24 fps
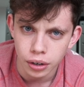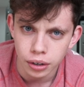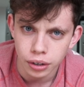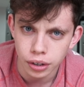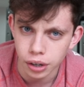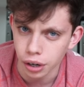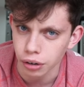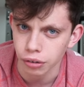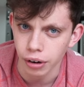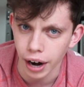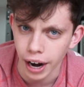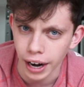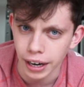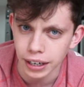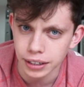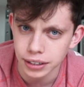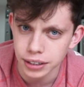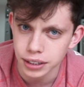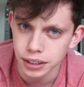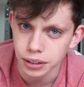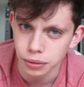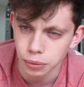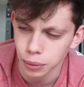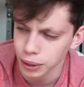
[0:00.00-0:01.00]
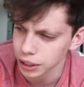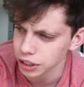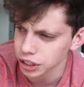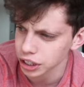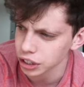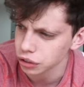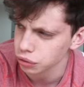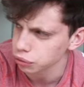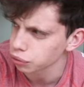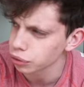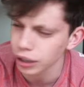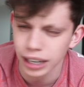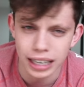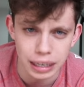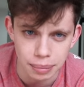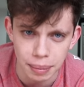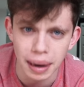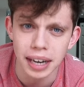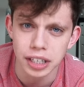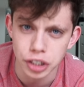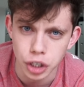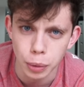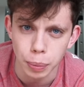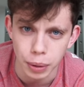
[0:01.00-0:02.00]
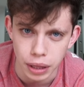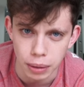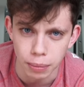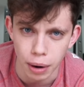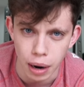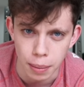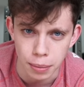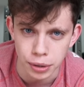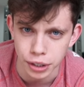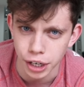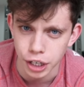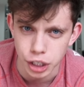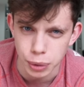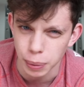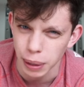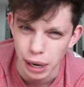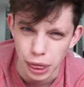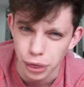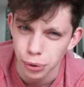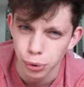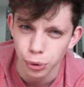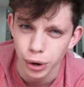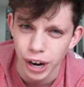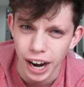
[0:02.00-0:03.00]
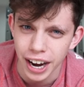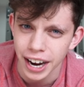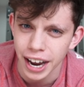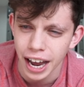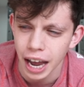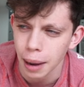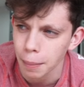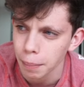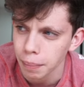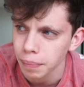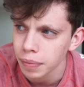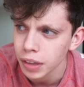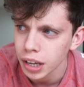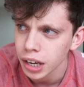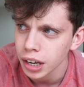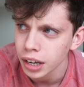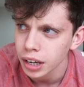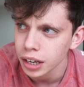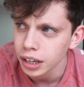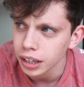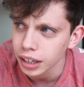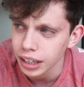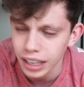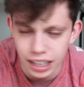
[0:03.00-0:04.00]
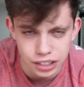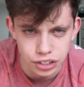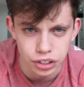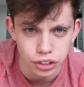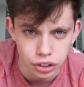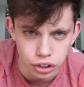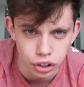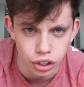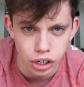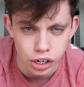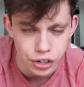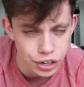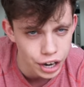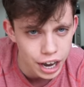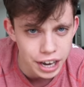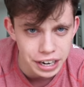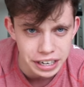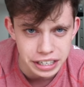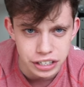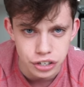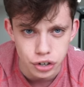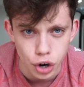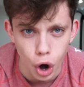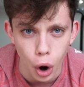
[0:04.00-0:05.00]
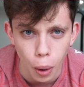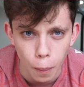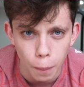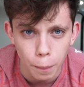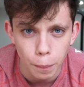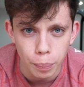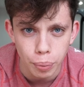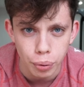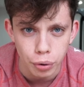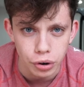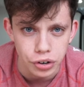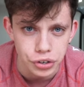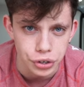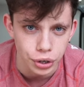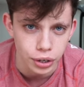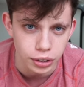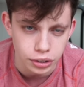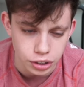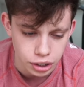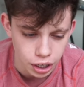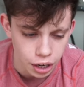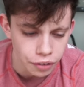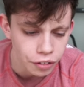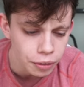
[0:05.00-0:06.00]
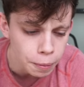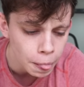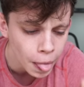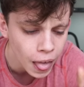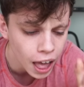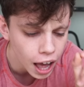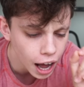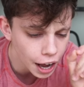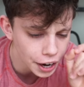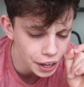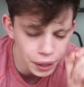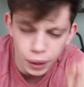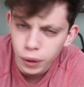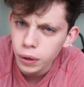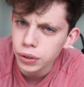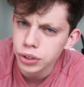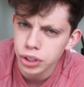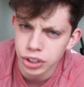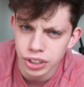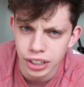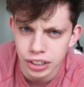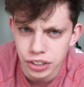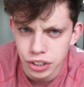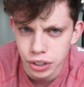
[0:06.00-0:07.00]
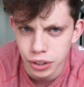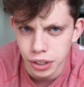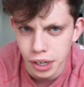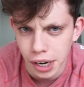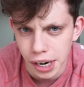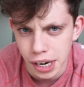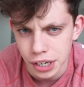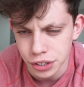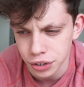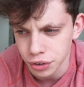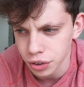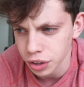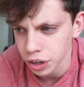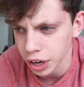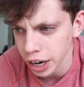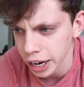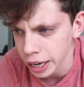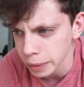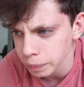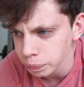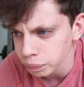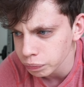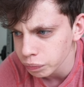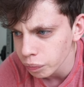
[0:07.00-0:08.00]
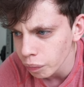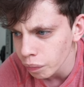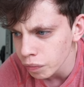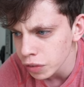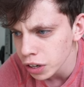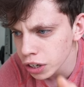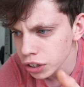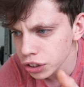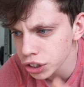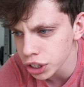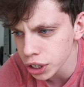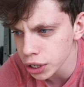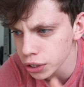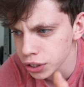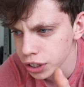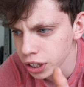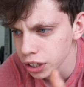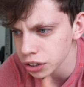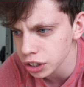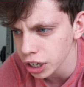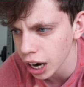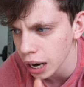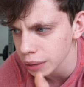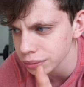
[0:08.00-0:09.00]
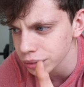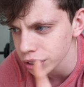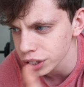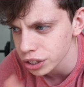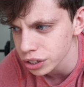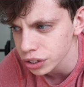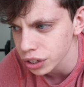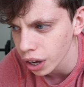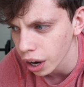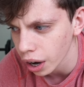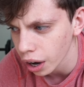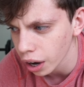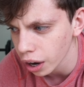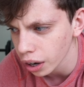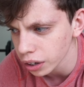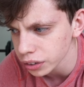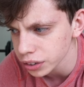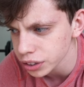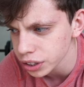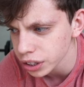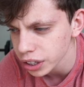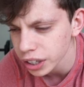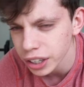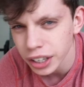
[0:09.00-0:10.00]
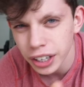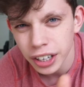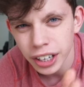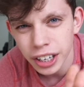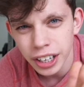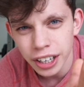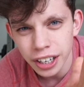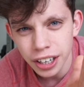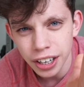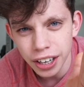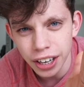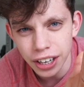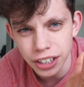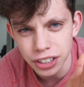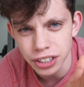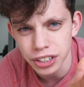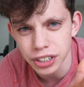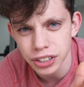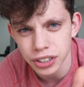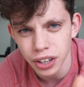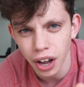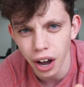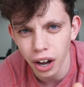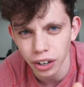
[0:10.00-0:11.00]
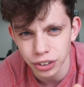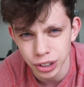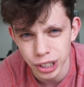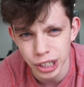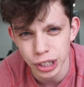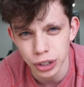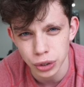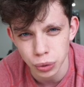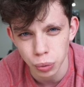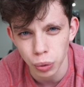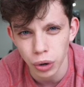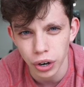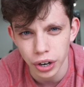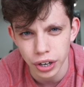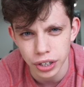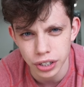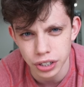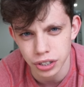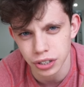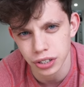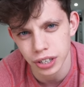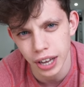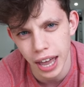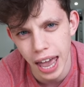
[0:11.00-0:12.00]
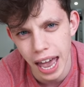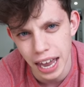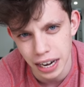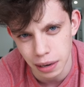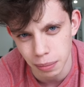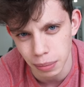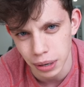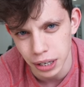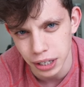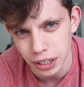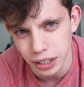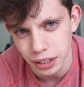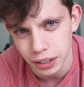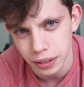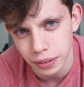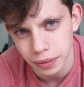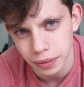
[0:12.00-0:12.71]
correct, which it's really messed up at the moment. Going to bed at 3 a.m. isn't good and it's not productive. And I also said to you guys the other day, choosing a time to start is starting's worst enemy.